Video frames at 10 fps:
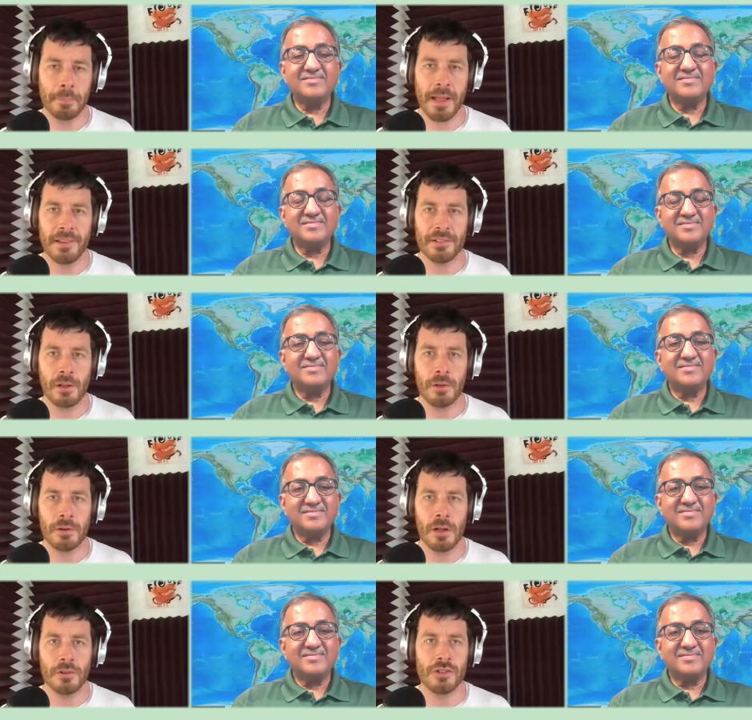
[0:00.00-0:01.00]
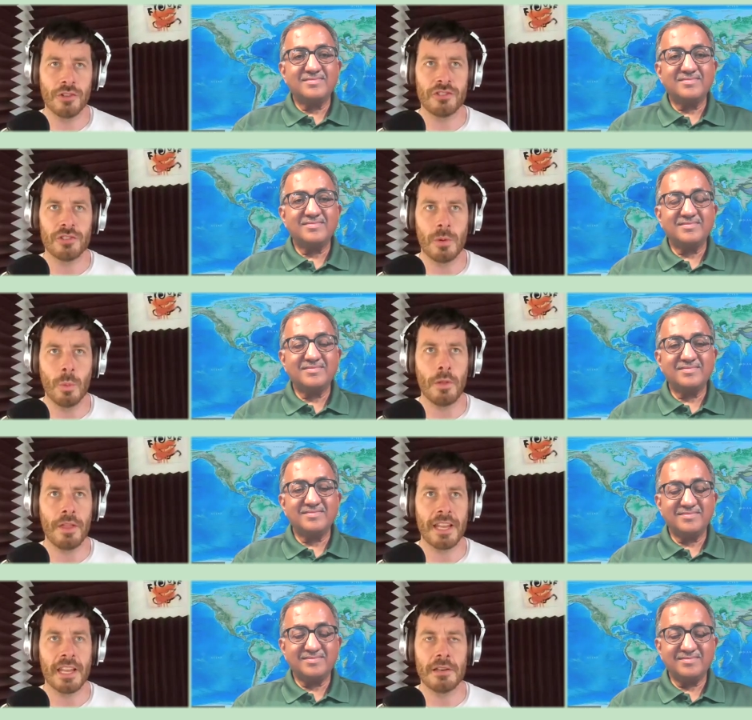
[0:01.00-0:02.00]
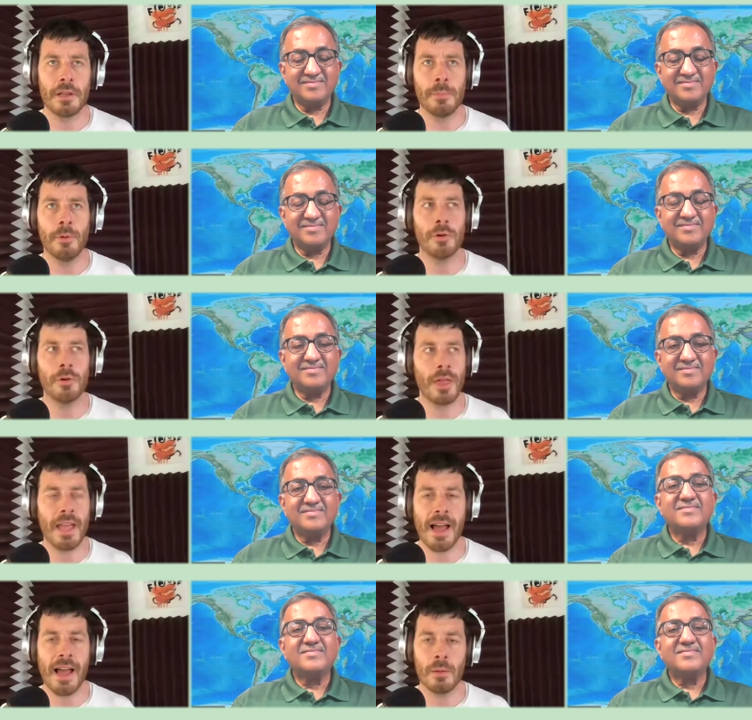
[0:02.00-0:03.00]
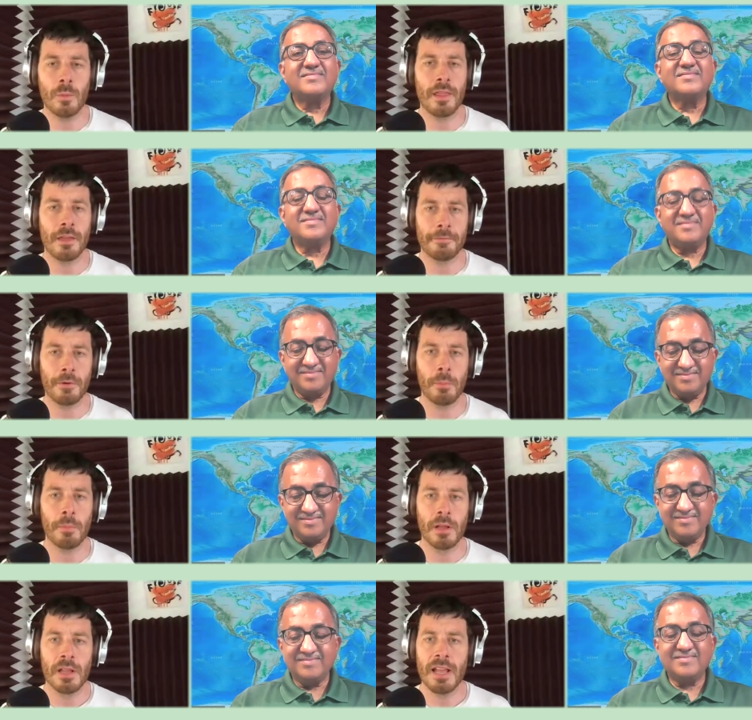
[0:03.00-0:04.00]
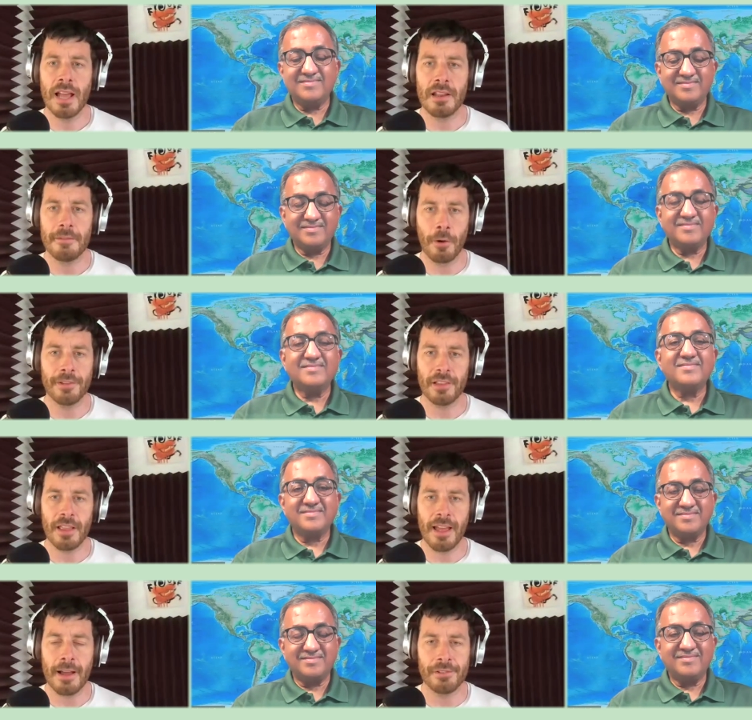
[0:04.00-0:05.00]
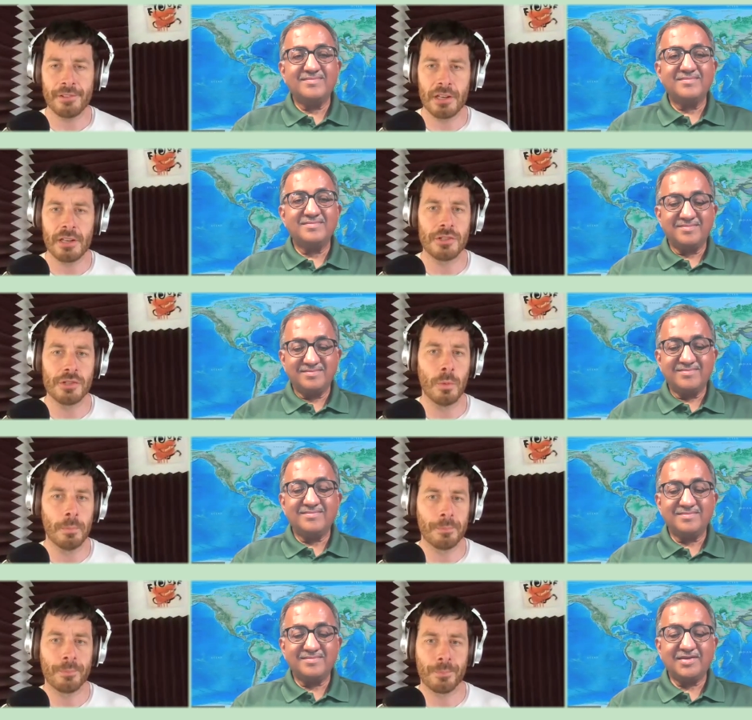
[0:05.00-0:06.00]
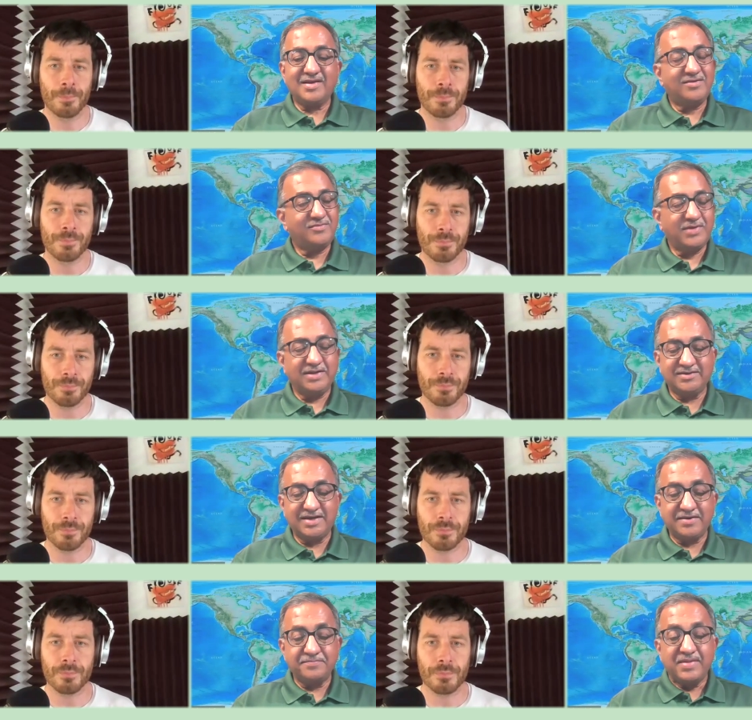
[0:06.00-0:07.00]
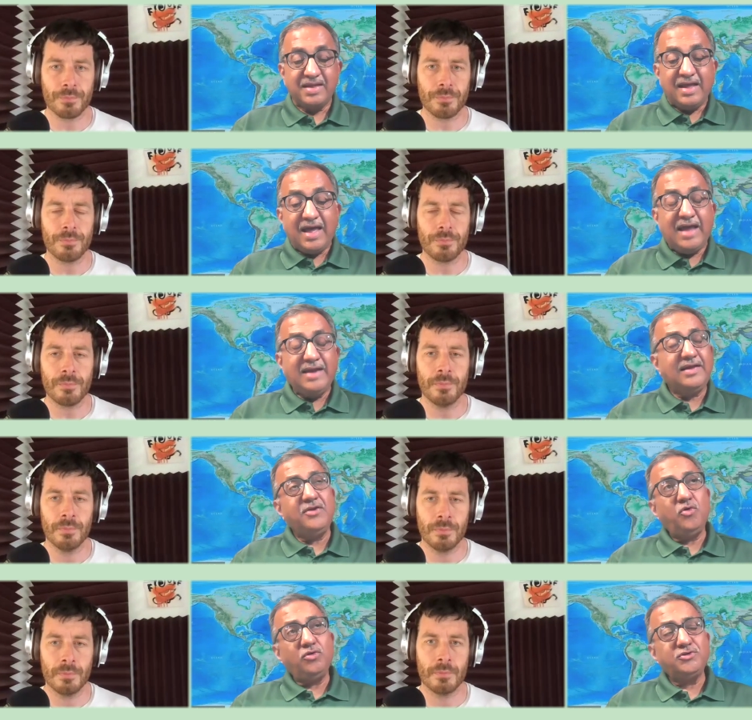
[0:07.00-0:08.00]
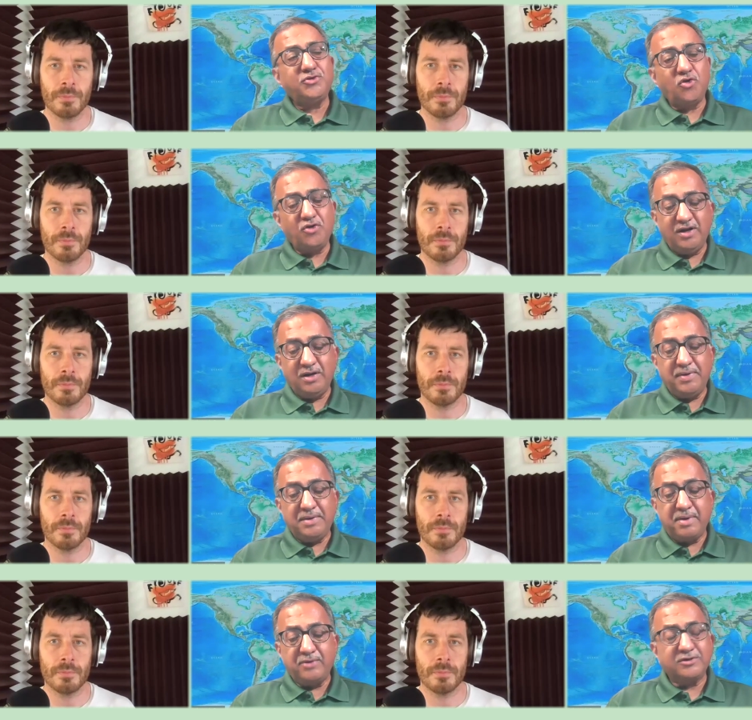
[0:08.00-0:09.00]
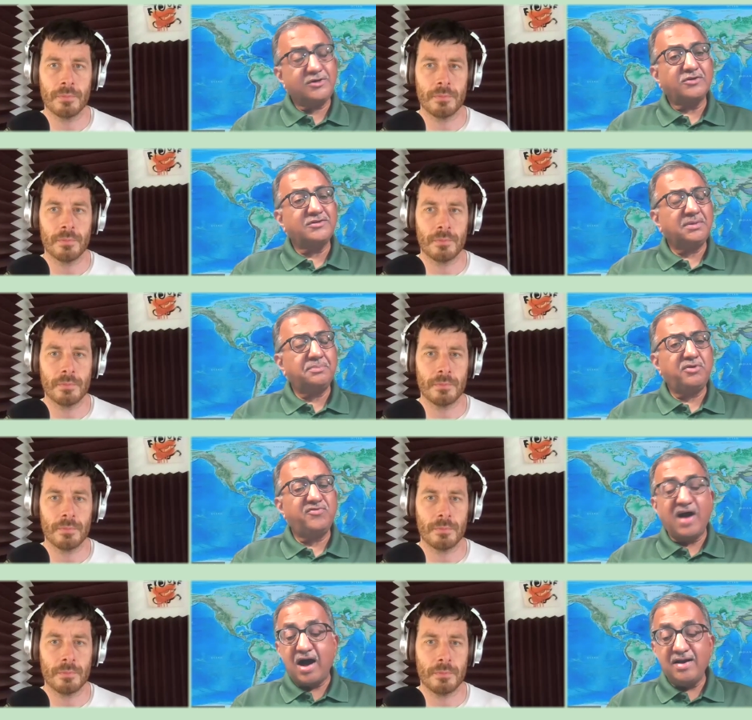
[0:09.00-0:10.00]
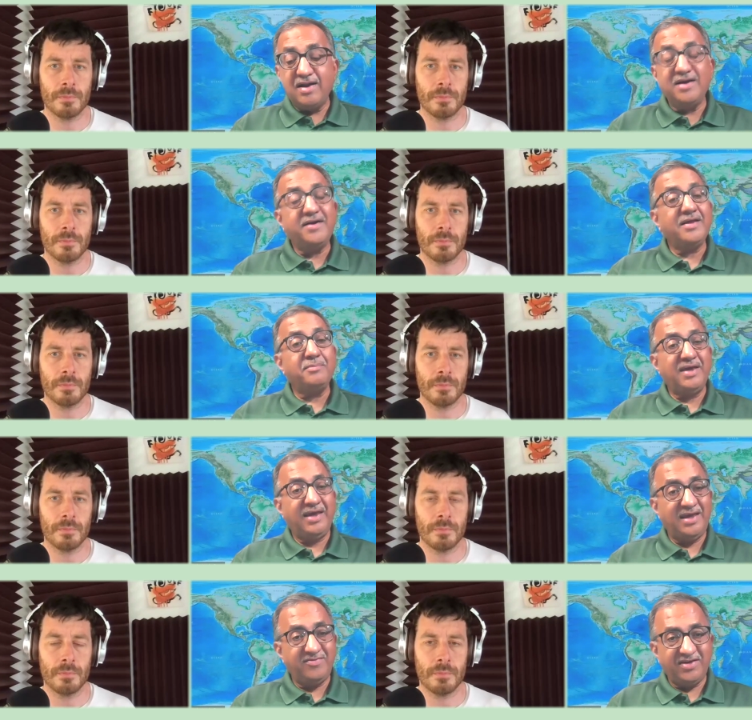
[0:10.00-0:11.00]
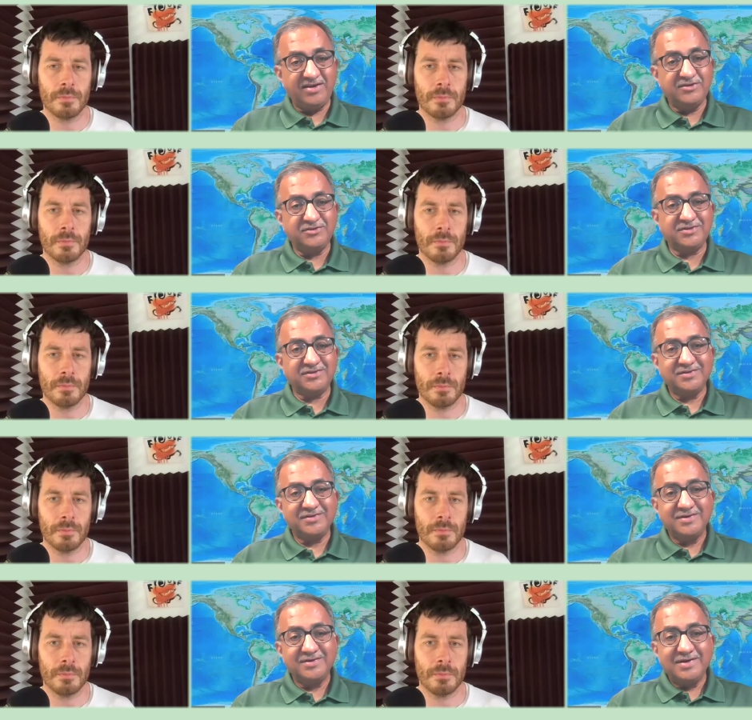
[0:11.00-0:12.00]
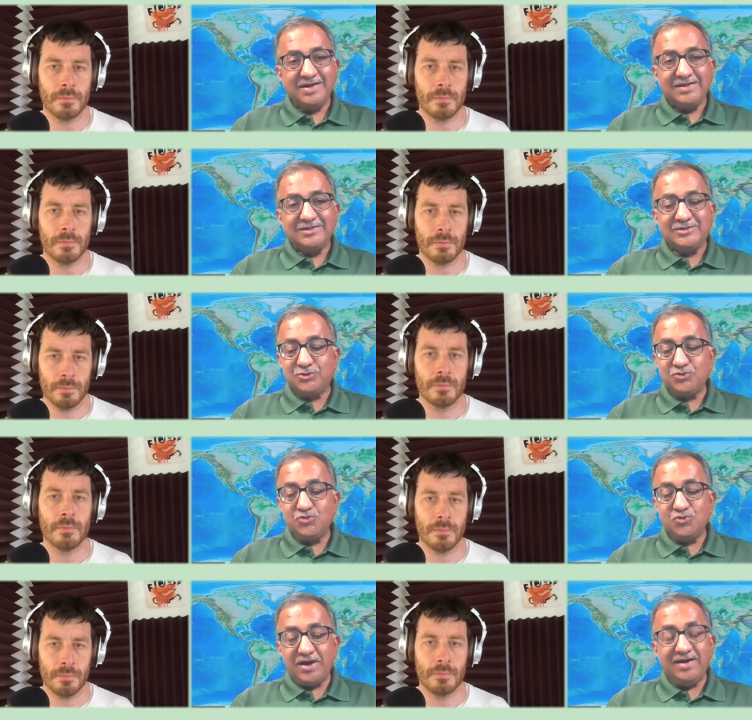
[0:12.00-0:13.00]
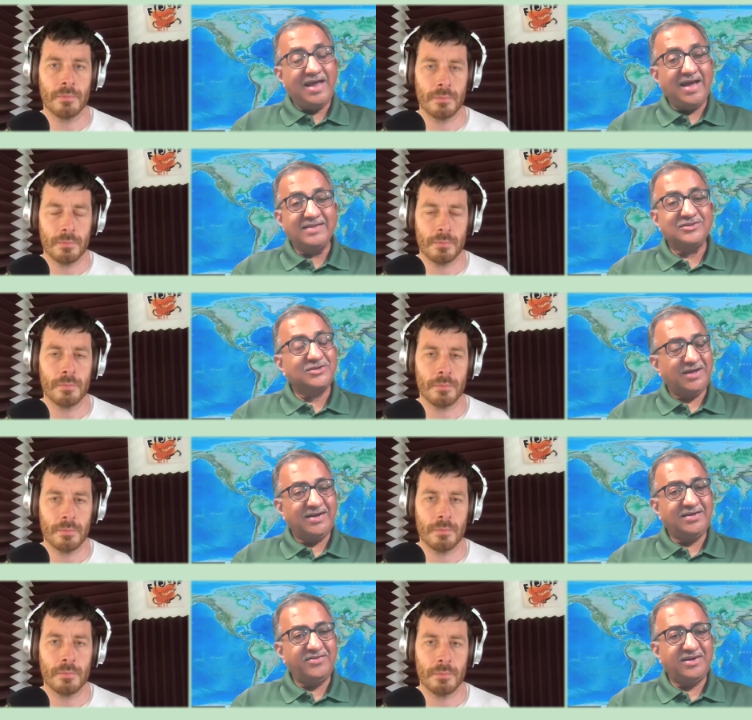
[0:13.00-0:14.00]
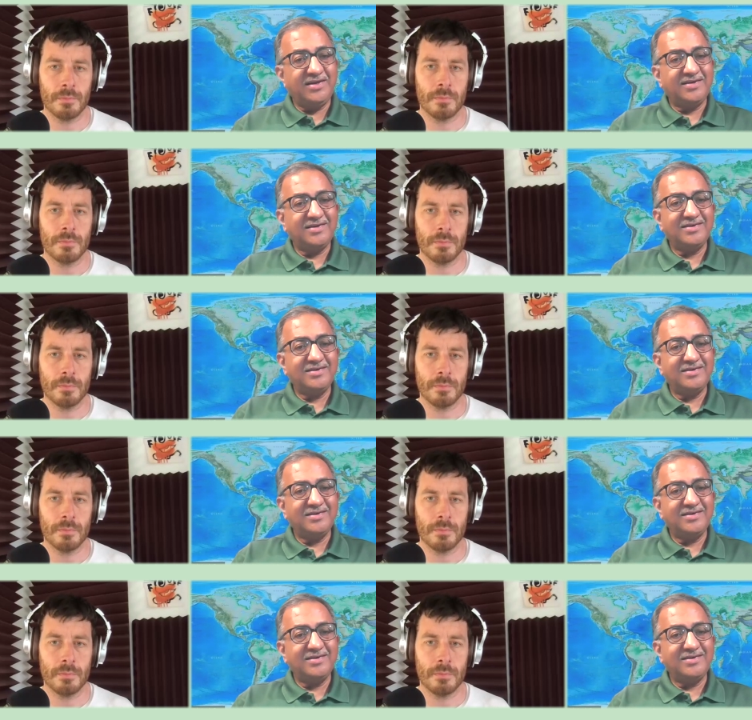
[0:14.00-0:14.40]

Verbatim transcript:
Speaker 1: based on not just what they can do, but who they are, where they're from, and the voice that they have as an individual. Well said. And can you also talk a little bit about the concept of unlearning behaviors to enhance creativity?